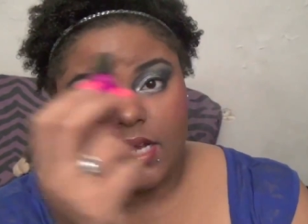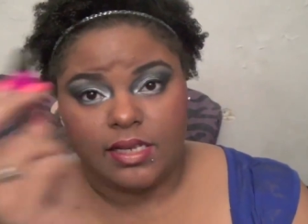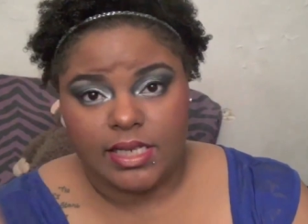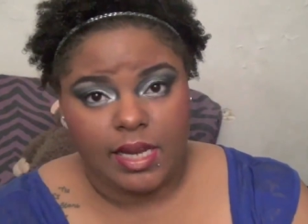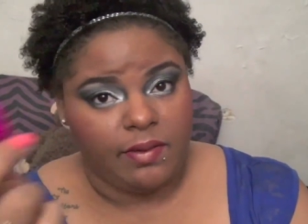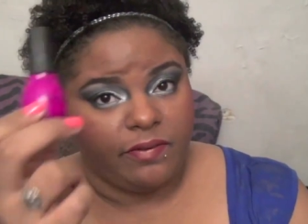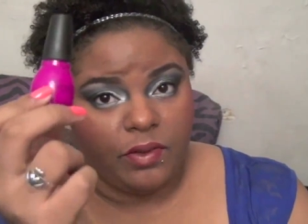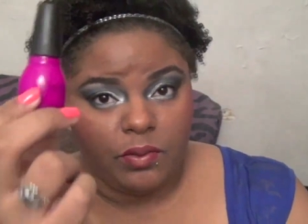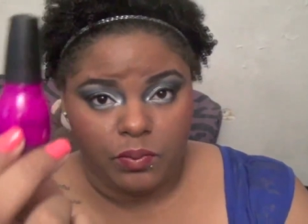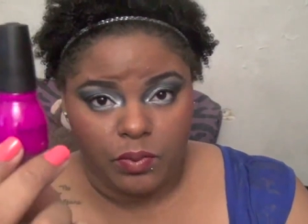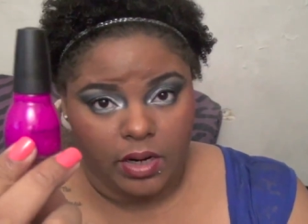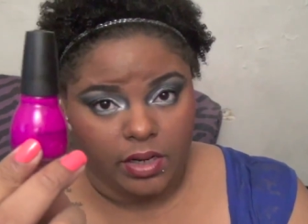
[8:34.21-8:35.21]
And same if
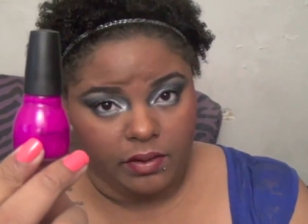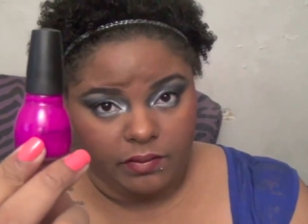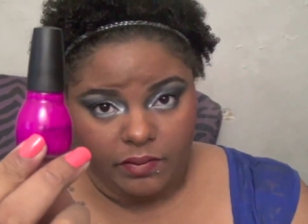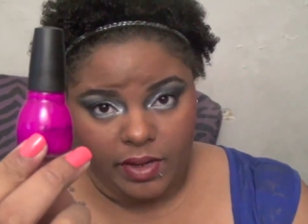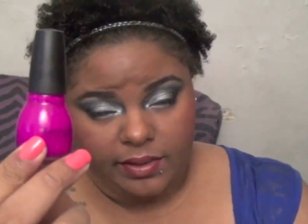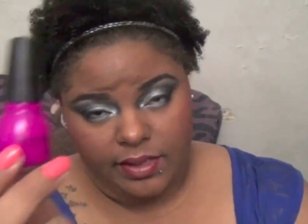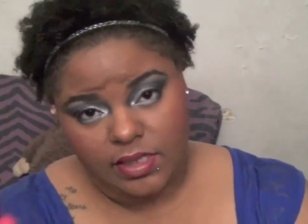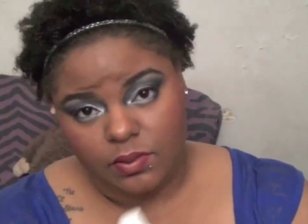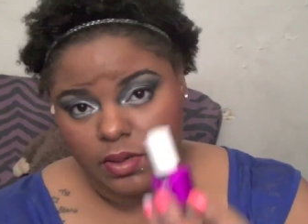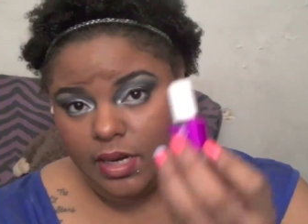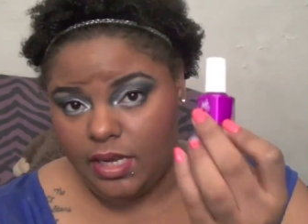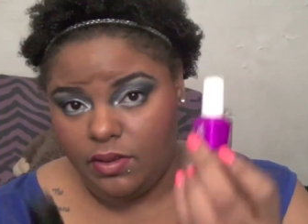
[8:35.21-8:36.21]
you want to find this
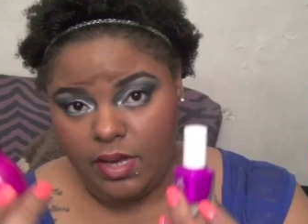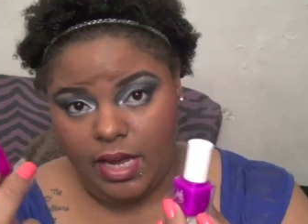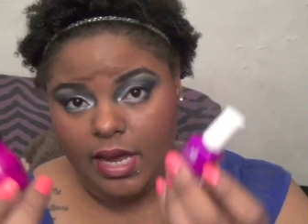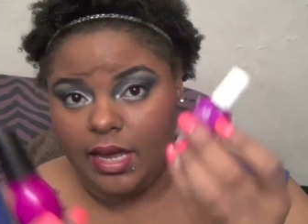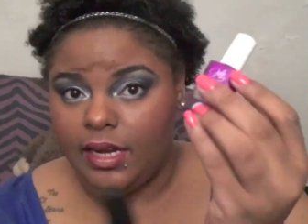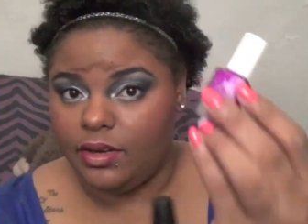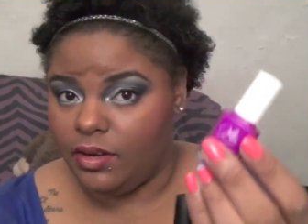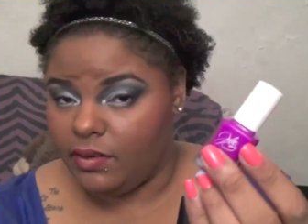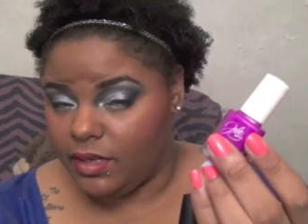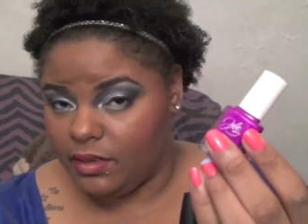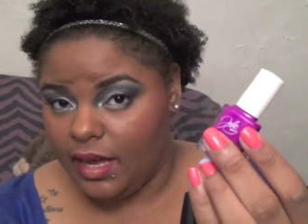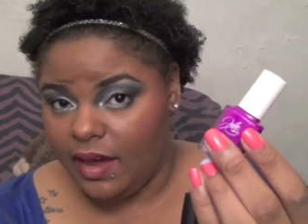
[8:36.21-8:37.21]
one and you can't and you
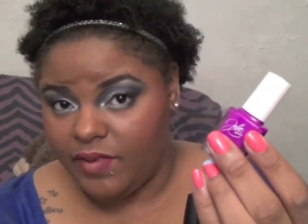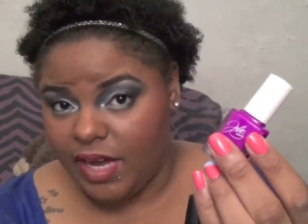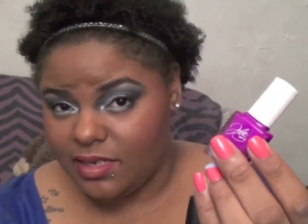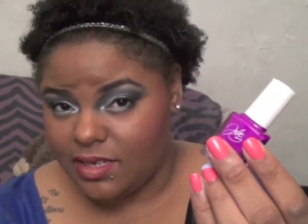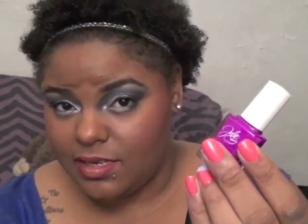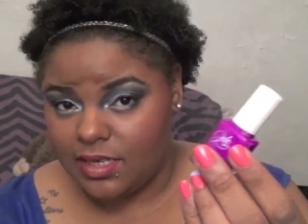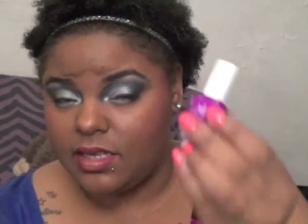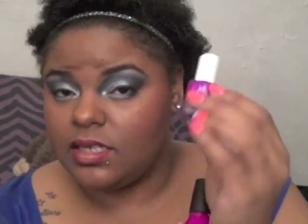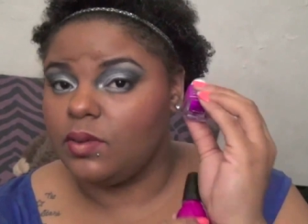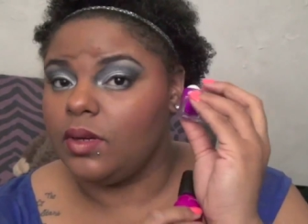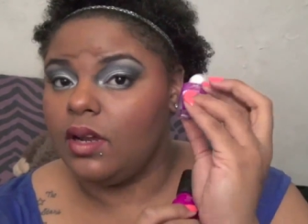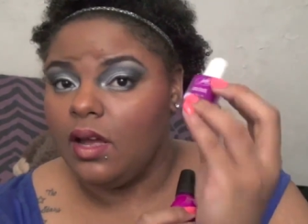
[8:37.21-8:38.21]
have access to
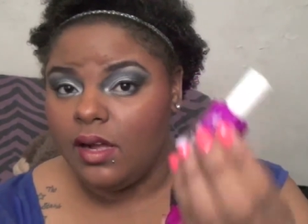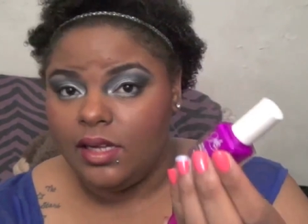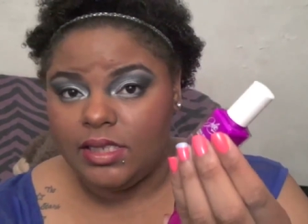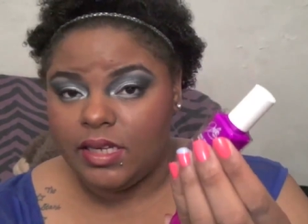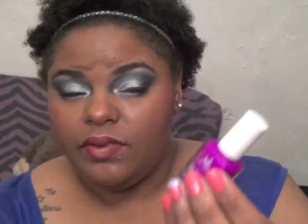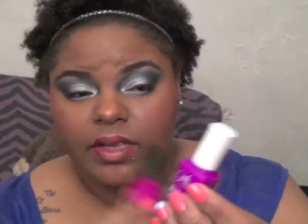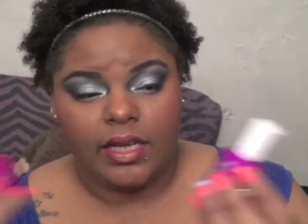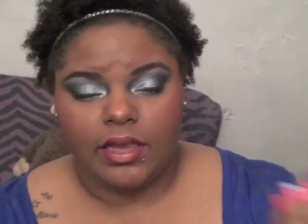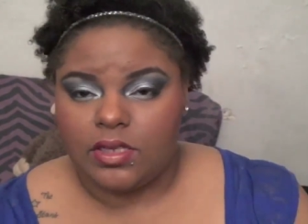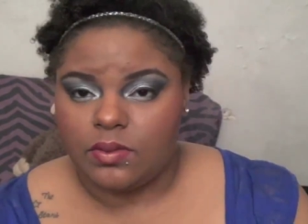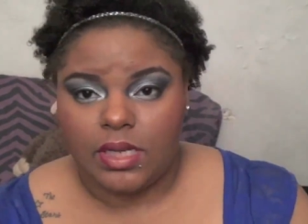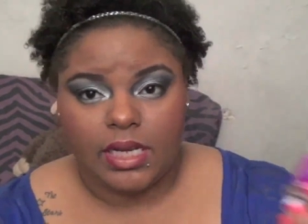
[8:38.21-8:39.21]
this one, definitely get
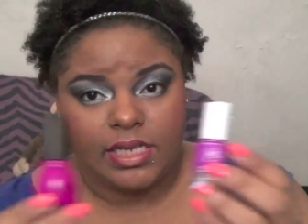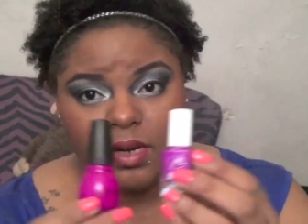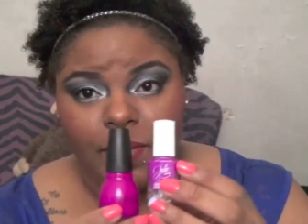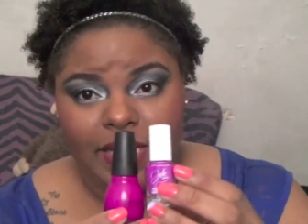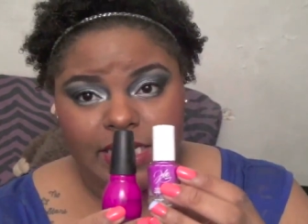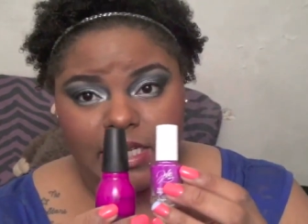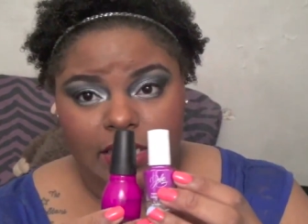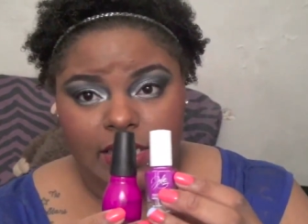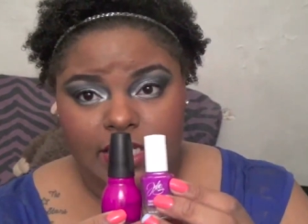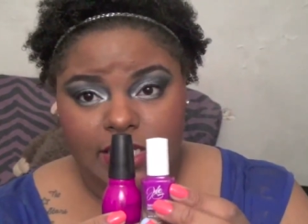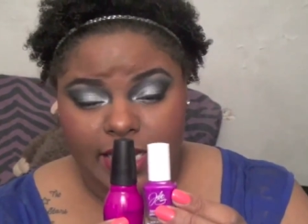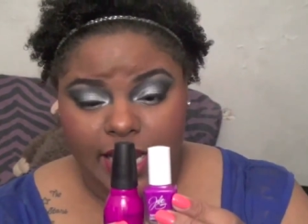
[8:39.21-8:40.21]
this one because they're basically
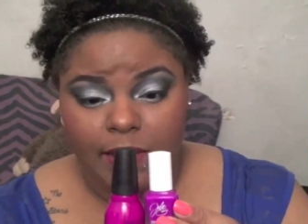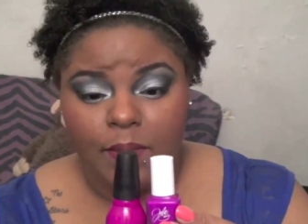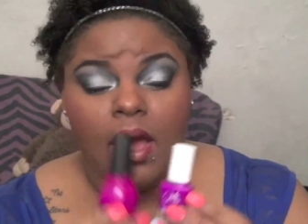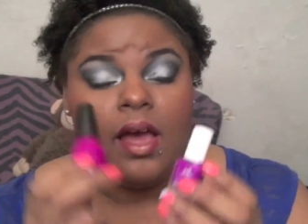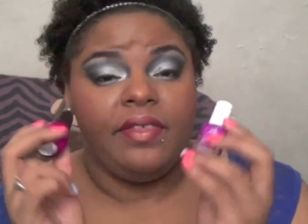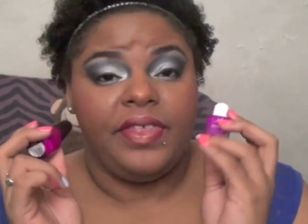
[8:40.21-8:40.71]
the same.